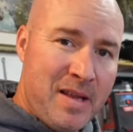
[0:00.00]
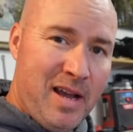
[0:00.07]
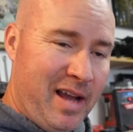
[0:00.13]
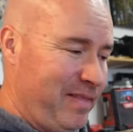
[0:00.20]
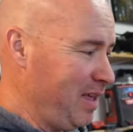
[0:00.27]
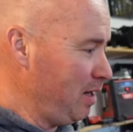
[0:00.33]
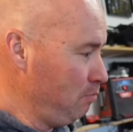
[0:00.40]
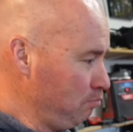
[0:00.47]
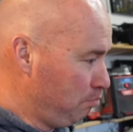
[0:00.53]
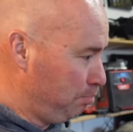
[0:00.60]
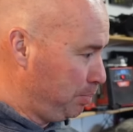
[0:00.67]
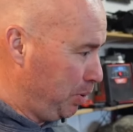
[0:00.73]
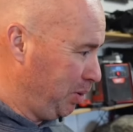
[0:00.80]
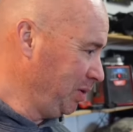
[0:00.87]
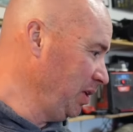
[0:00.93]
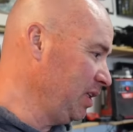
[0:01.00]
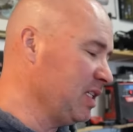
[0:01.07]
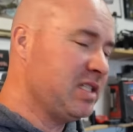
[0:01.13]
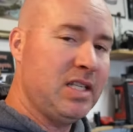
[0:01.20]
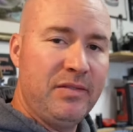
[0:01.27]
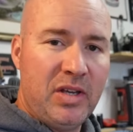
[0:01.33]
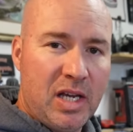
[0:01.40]
and then pulling the
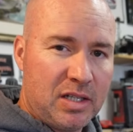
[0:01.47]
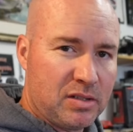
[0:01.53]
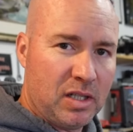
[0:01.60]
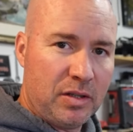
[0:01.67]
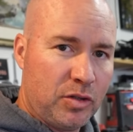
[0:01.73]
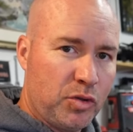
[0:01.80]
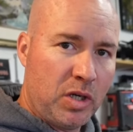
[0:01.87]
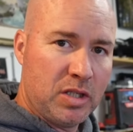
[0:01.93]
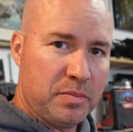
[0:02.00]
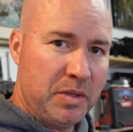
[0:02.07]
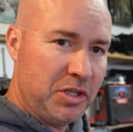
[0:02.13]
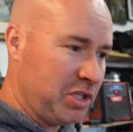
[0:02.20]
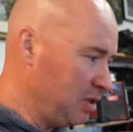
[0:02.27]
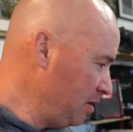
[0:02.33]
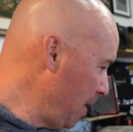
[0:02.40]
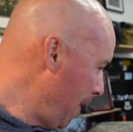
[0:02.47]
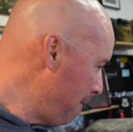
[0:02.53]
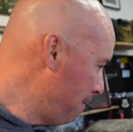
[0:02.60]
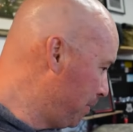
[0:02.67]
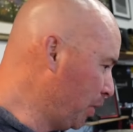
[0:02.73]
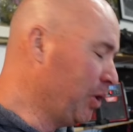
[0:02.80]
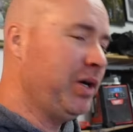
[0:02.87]
CV axle out of the transmission,
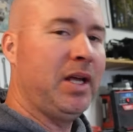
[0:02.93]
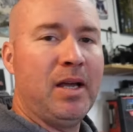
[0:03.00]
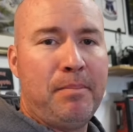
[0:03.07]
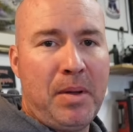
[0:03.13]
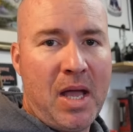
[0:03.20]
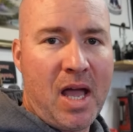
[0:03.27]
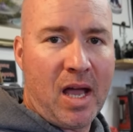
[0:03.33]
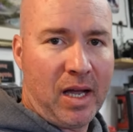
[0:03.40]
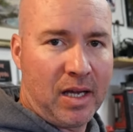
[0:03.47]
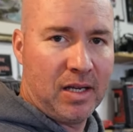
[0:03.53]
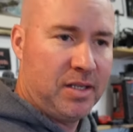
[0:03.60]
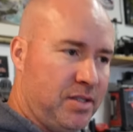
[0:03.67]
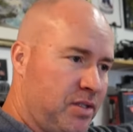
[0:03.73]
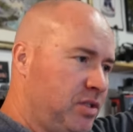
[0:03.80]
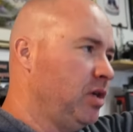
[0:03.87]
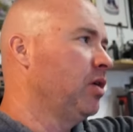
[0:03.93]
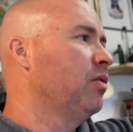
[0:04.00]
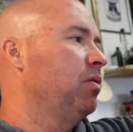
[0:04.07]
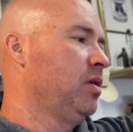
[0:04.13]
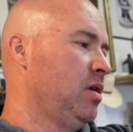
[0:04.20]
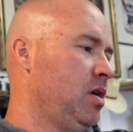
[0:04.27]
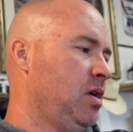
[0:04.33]
putting it back.
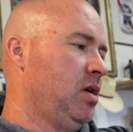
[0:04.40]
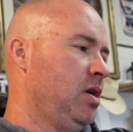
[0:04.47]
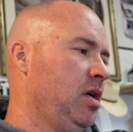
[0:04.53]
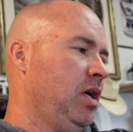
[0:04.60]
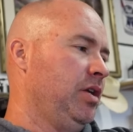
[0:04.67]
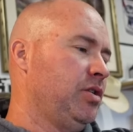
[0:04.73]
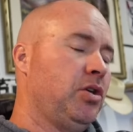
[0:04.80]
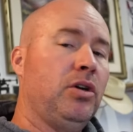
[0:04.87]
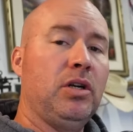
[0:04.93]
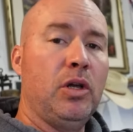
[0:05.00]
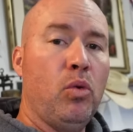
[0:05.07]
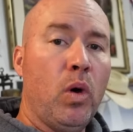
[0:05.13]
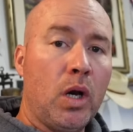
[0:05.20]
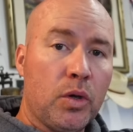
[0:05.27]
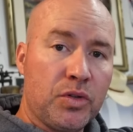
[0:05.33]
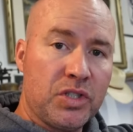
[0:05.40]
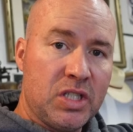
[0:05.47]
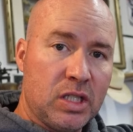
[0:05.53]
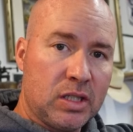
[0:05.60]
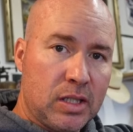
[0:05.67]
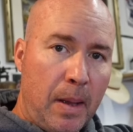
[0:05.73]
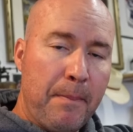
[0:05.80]
So it's currently
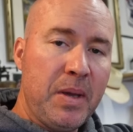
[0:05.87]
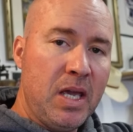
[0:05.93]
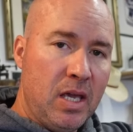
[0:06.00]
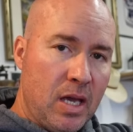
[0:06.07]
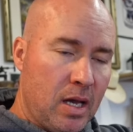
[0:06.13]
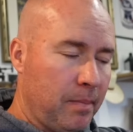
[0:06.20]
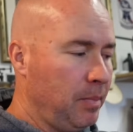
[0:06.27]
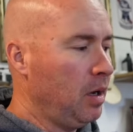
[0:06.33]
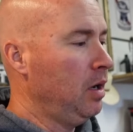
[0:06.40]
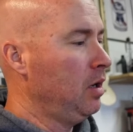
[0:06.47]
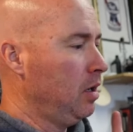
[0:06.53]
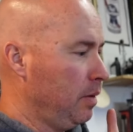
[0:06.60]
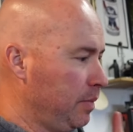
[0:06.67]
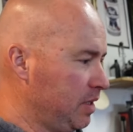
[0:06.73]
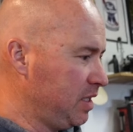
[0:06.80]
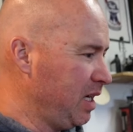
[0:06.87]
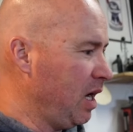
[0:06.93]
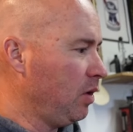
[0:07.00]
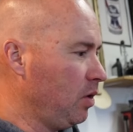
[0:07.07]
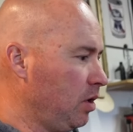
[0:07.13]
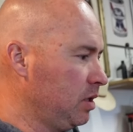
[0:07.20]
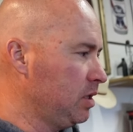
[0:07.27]
1:06 p.m. I'm going to see
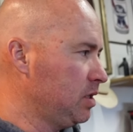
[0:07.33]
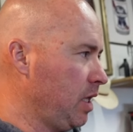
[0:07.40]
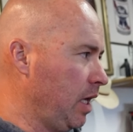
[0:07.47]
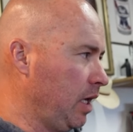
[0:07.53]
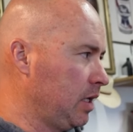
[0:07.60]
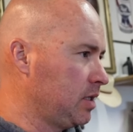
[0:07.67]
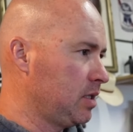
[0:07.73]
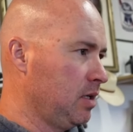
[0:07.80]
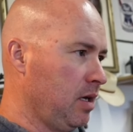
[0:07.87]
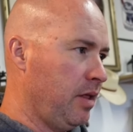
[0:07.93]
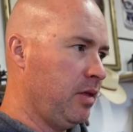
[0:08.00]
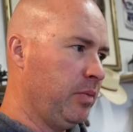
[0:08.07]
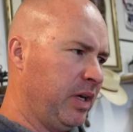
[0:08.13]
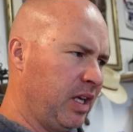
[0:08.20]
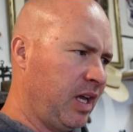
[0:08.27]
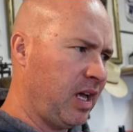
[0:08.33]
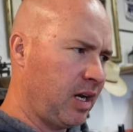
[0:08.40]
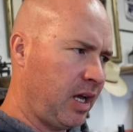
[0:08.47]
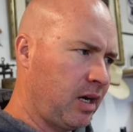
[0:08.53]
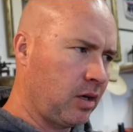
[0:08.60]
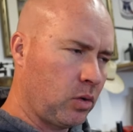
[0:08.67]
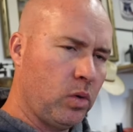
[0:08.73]
how long this takes, and then we can kind
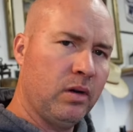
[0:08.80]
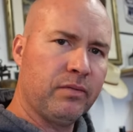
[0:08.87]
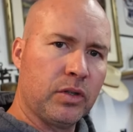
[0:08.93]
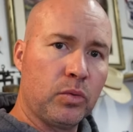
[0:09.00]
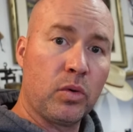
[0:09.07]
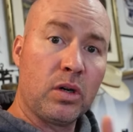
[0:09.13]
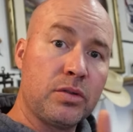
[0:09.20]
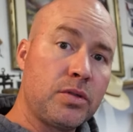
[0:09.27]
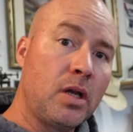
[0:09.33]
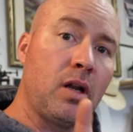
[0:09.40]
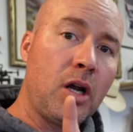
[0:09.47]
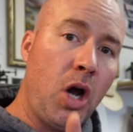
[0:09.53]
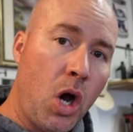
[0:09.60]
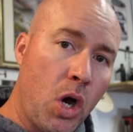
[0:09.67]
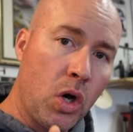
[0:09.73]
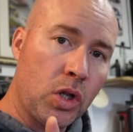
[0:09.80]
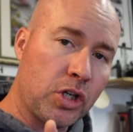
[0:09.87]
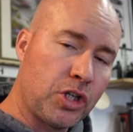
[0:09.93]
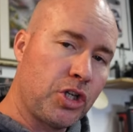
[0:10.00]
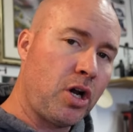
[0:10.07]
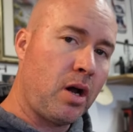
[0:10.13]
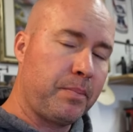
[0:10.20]
of get an equivalent. We're also going to call a
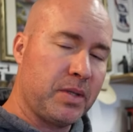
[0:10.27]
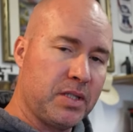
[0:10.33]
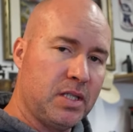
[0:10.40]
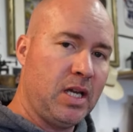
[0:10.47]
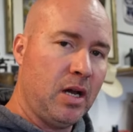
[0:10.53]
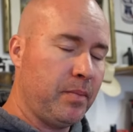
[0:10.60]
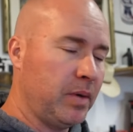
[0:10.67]
shop to see how